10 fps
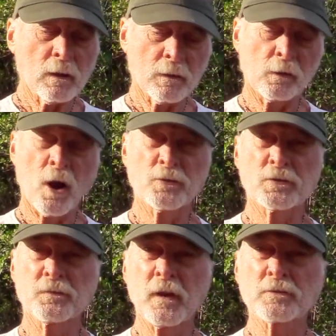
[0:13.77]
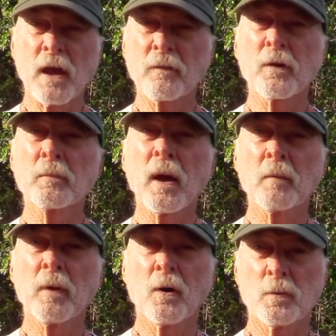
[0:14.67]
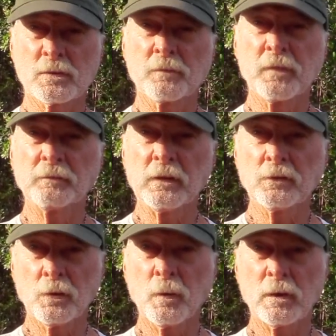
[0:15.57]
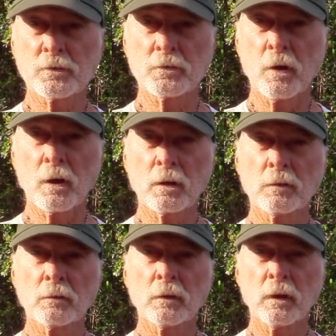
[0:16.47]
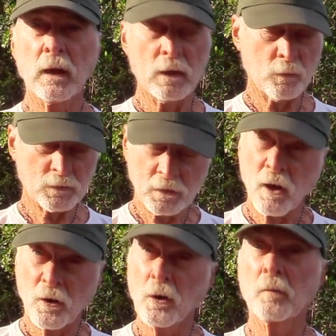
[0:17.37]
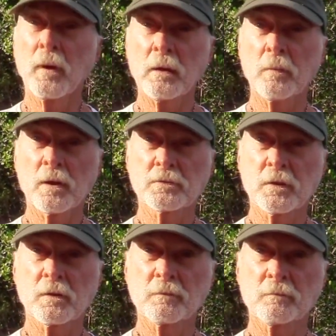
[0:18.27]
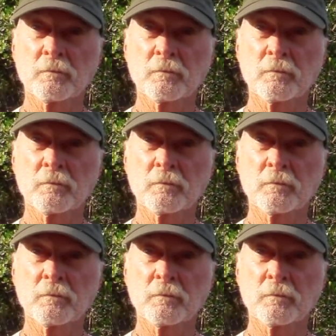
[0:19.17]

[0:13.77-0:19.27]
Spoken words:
the largest fish ever in my boat was a 52-inch snook, and it was caught on a Baitbuster.